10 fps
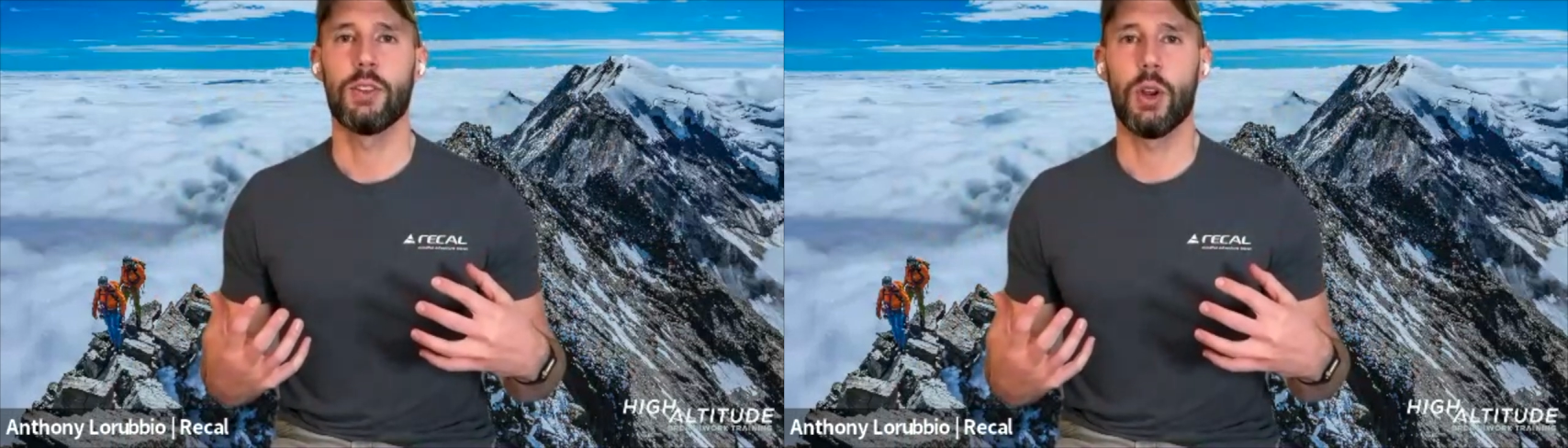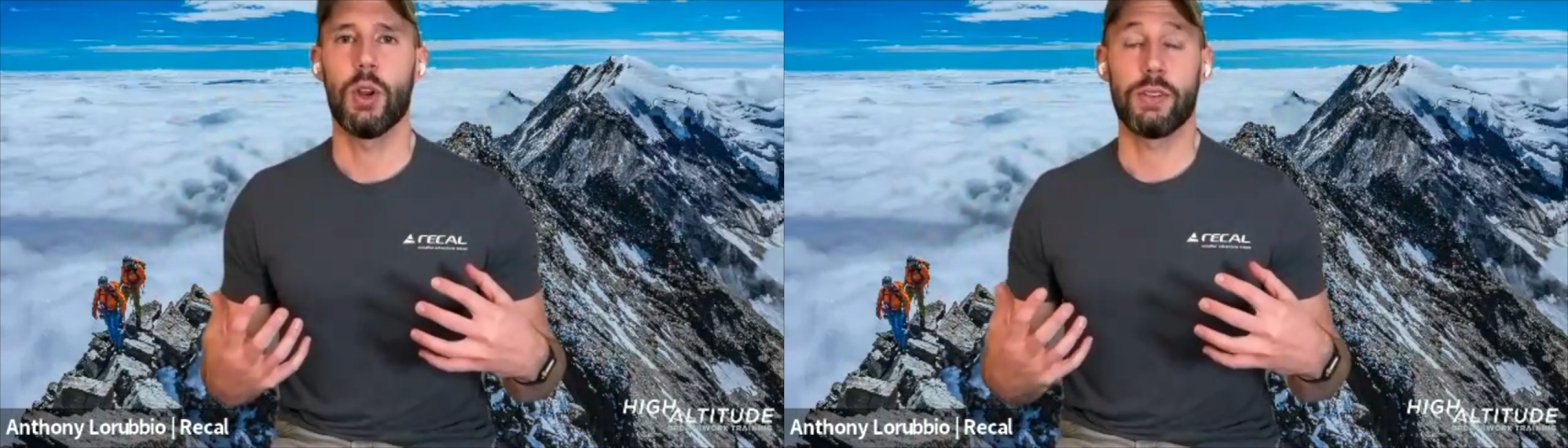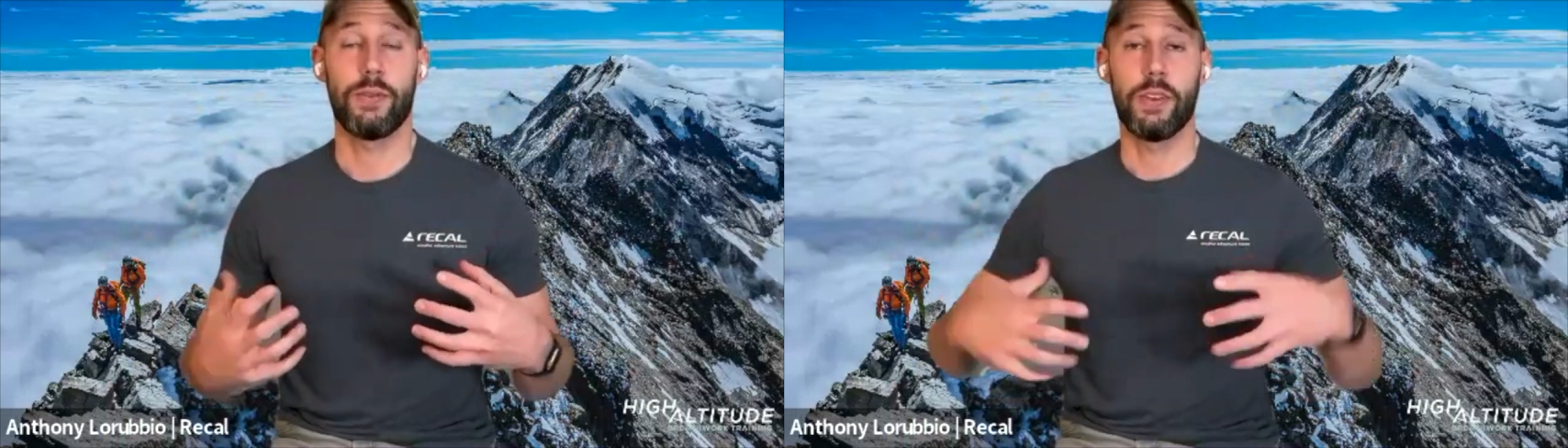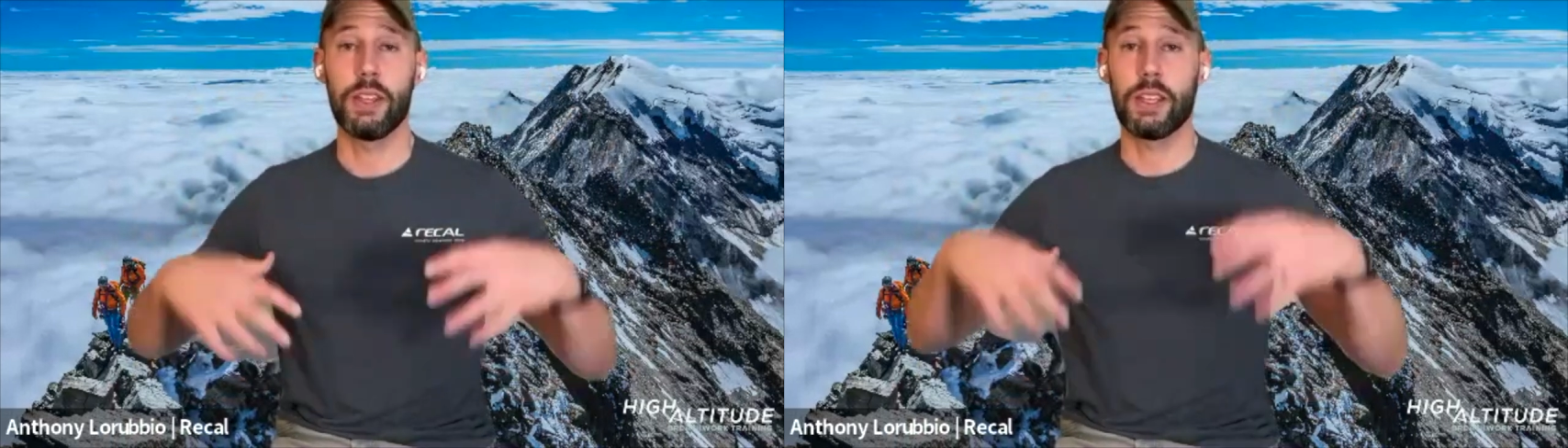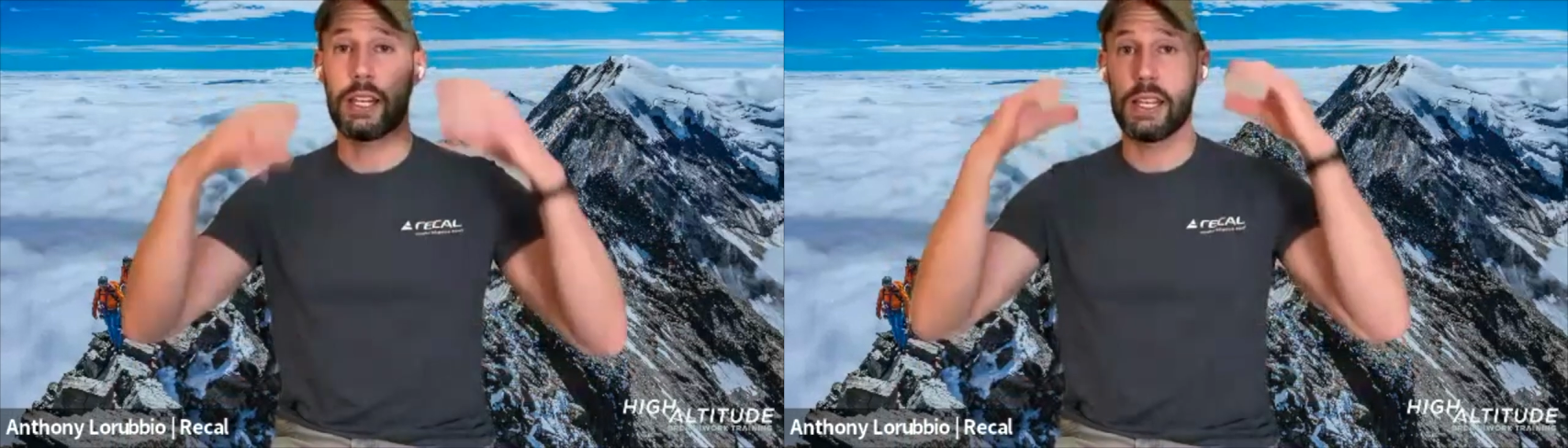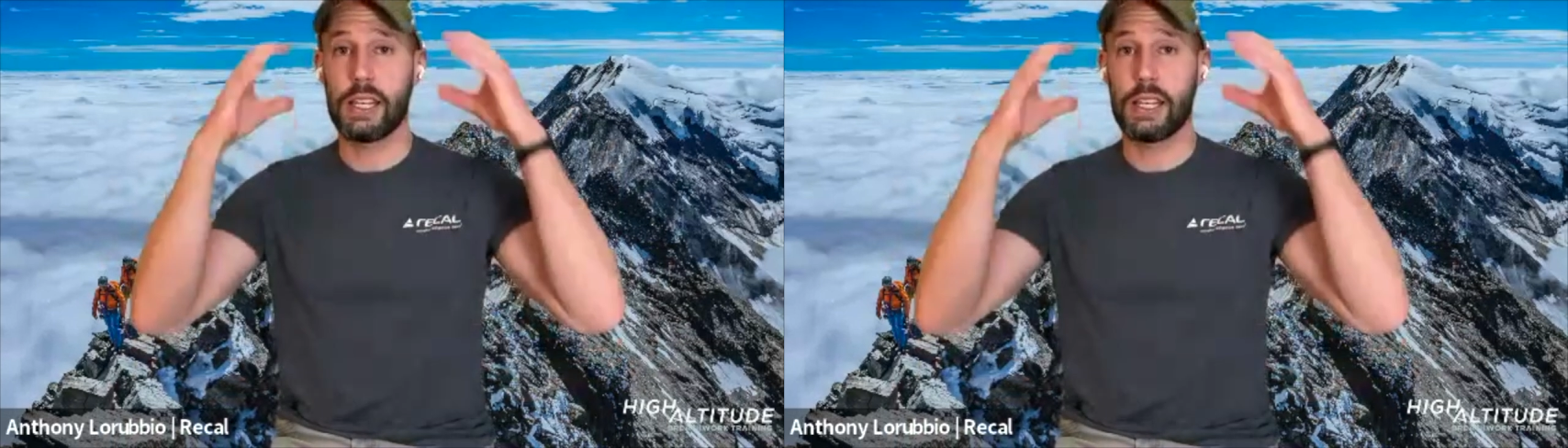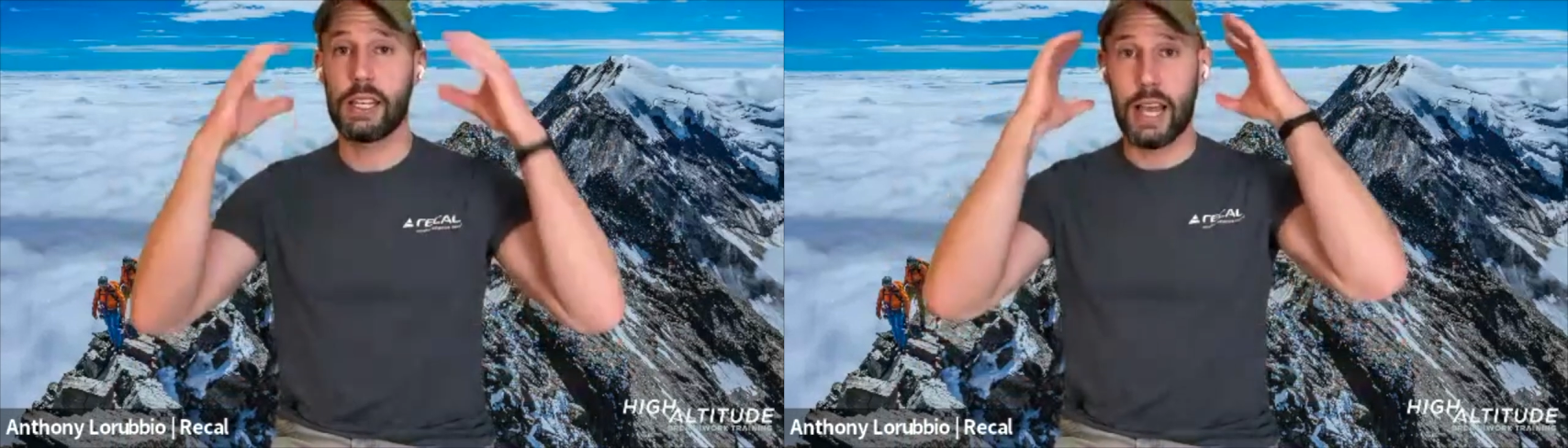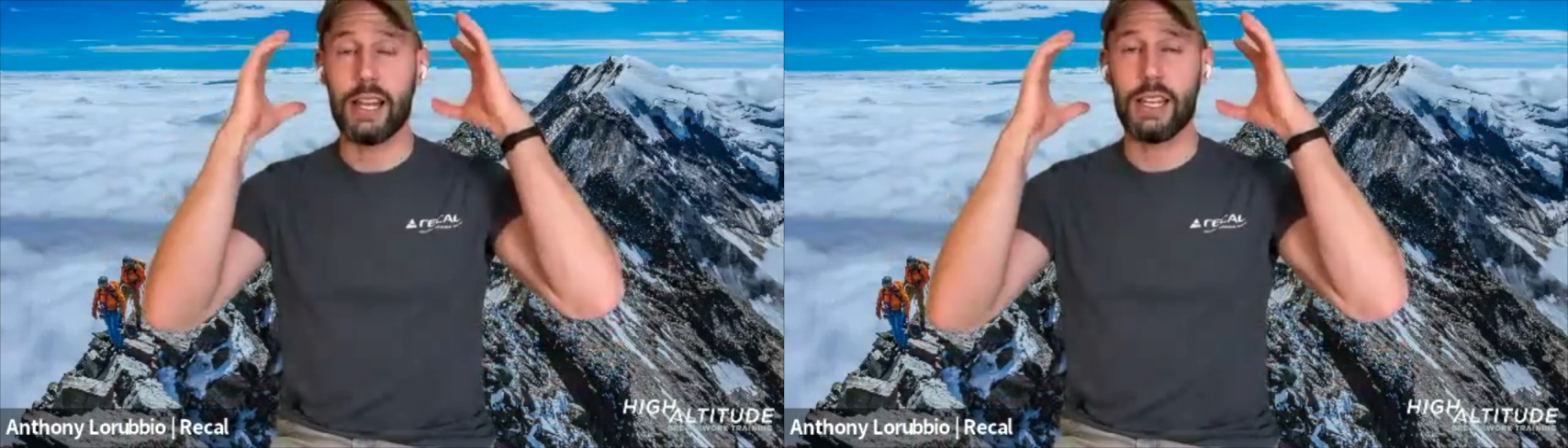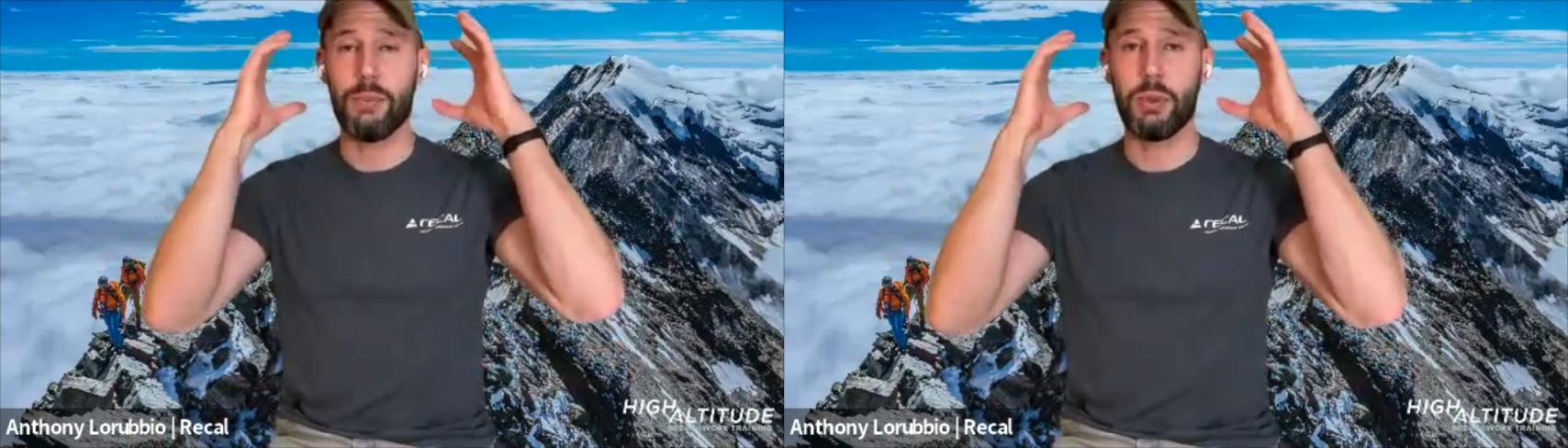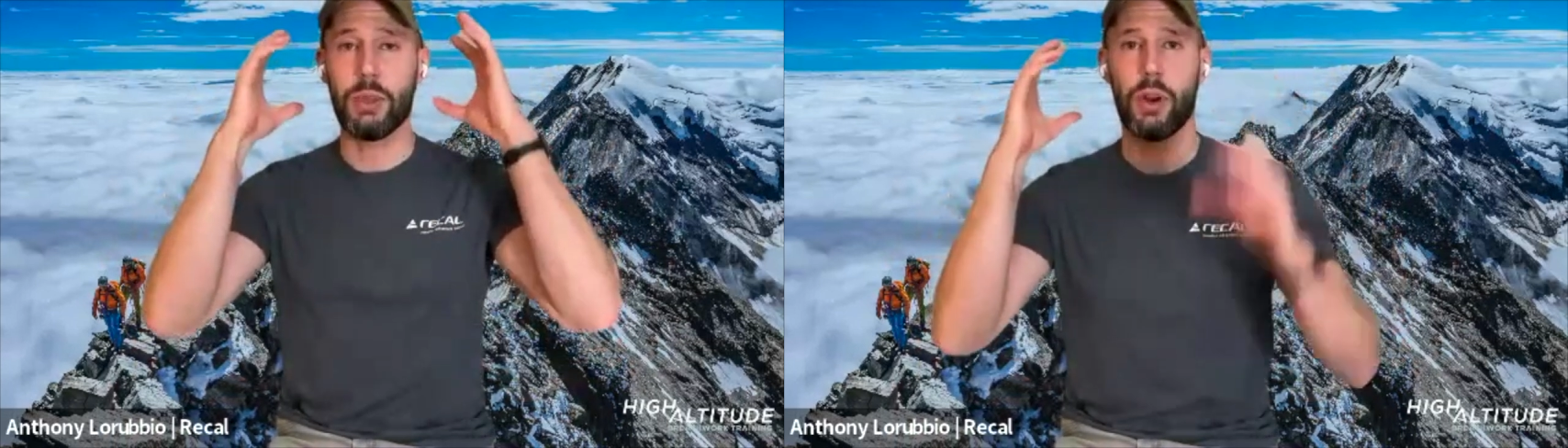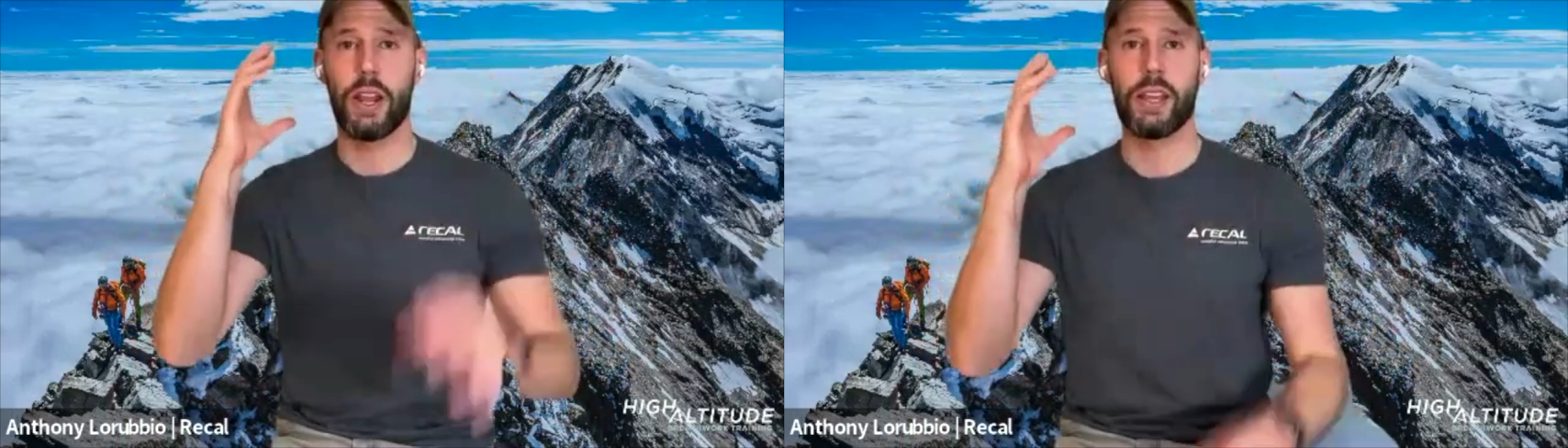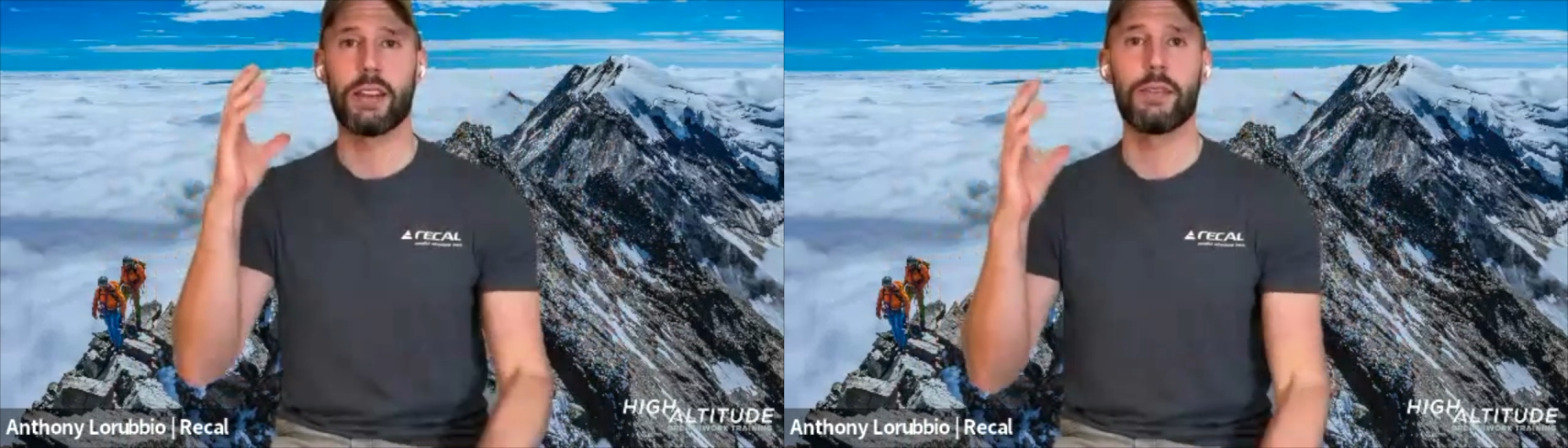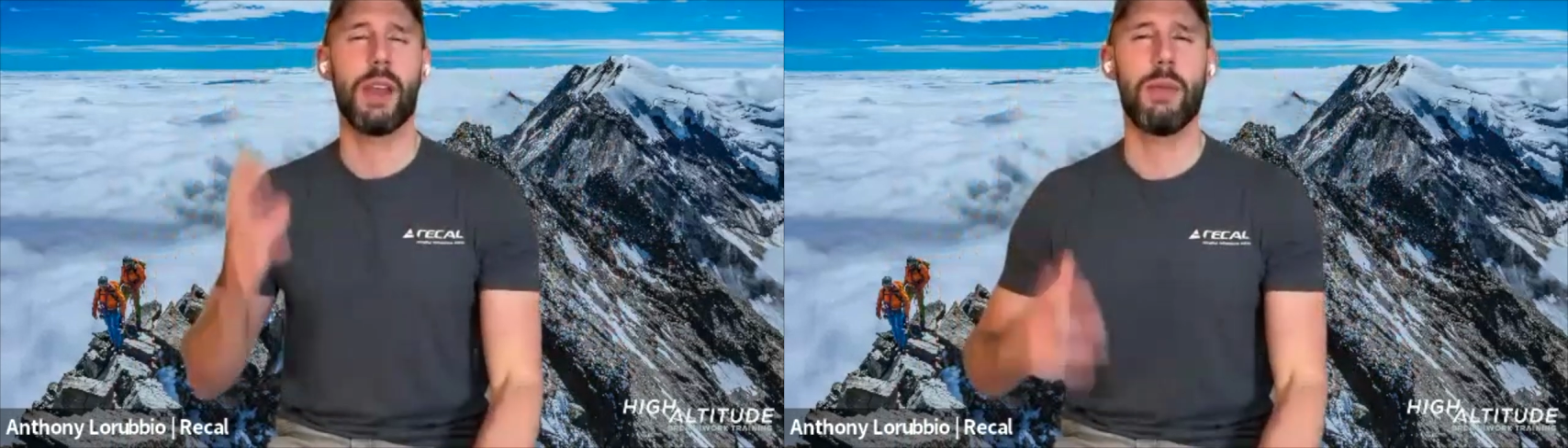Notice if you're feeling any anxiety up in the brain.